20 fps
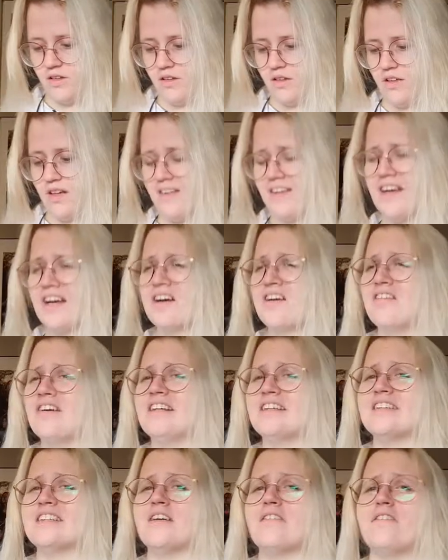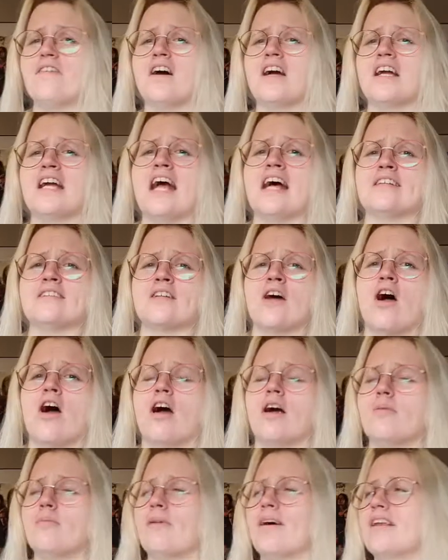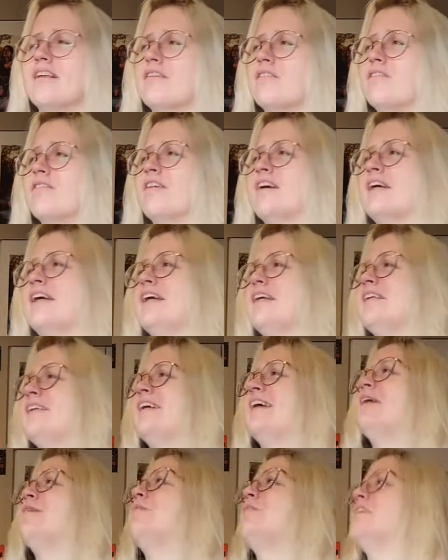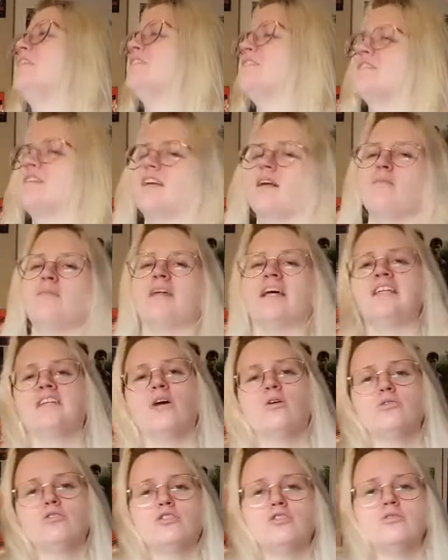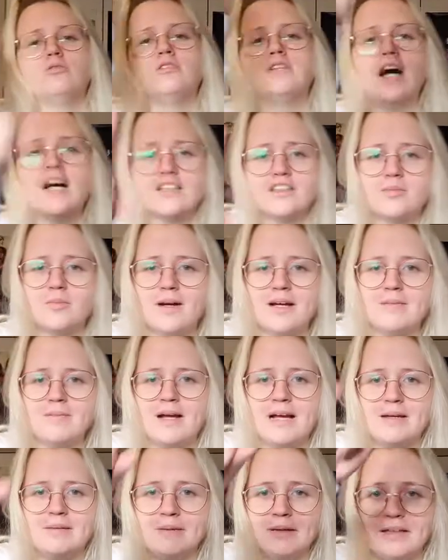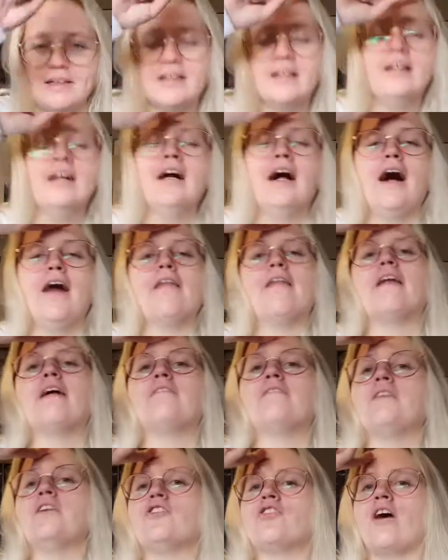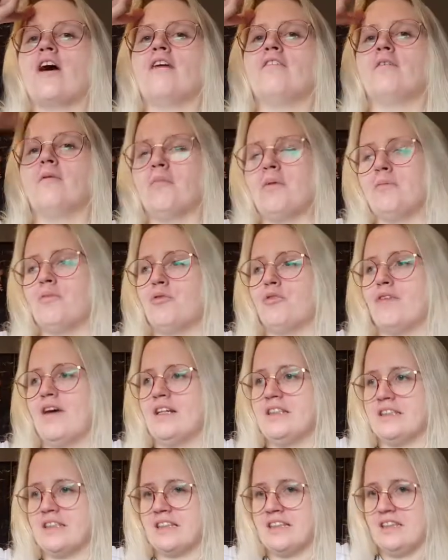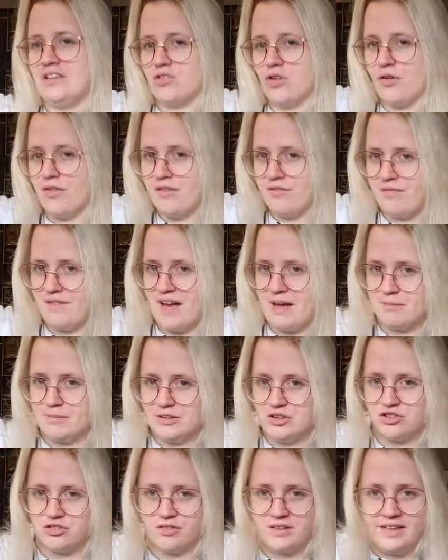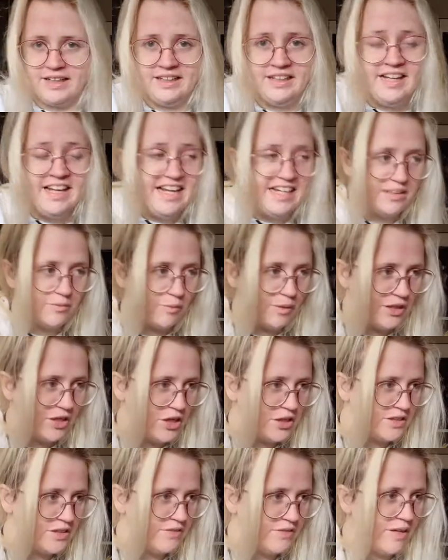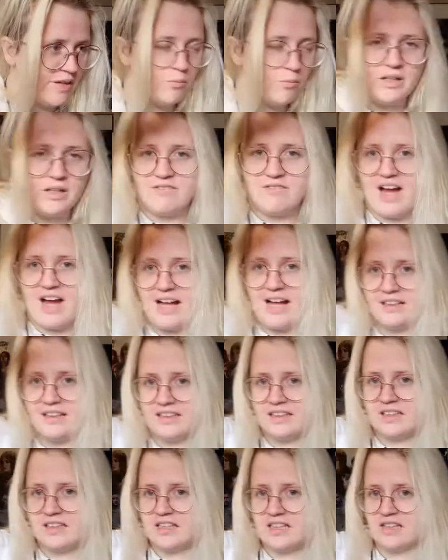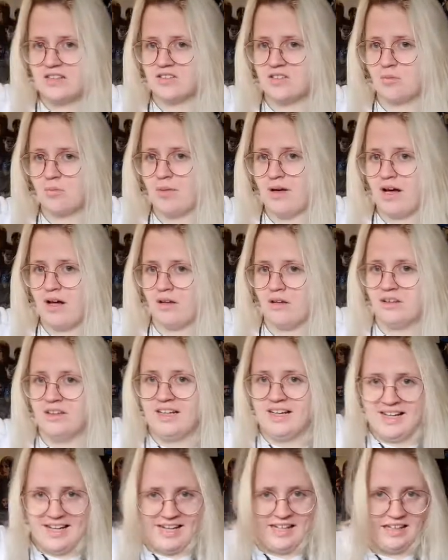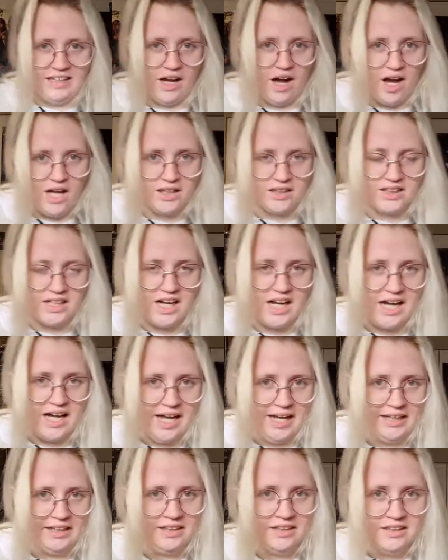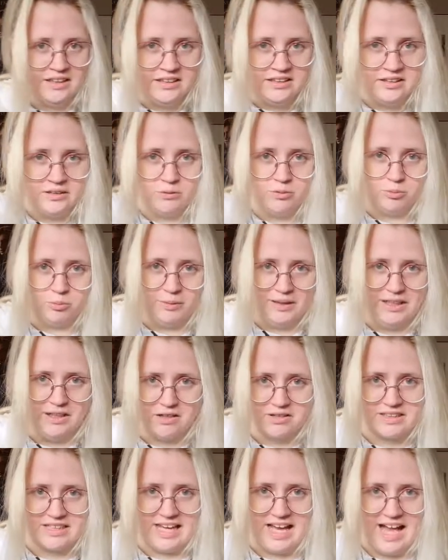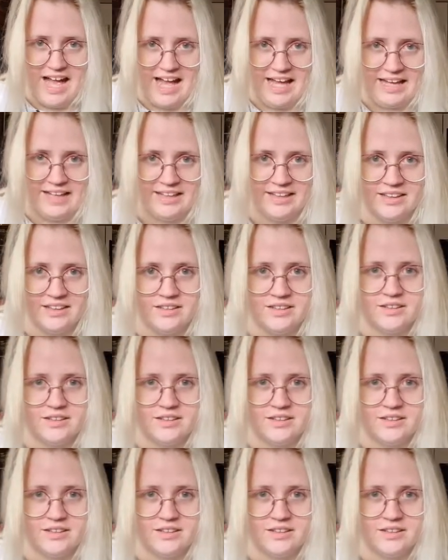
And then Christopher gets hurt by the freaking demons, and I'm like, don't you touch my baby! And then I have to try and remember frantically, he's on the family tree, it's because of him we have Alec and Isabel, he can't die, he will be okay.